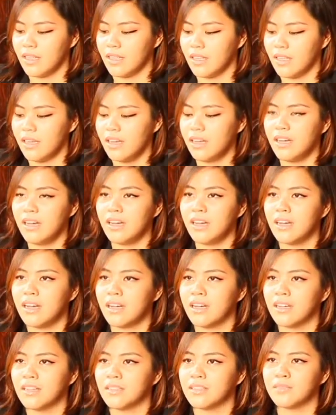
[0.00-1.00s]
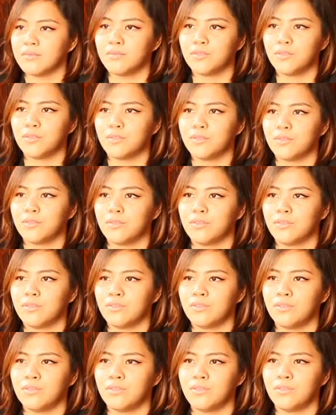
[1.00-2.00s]
To
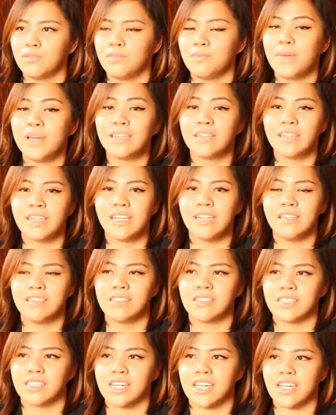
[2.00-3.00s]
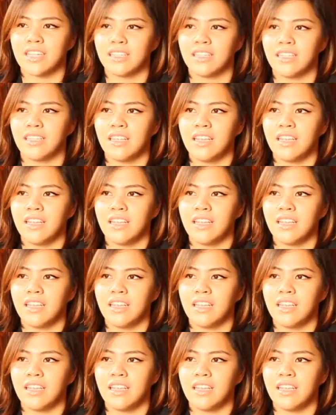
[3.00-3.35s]
better illustrate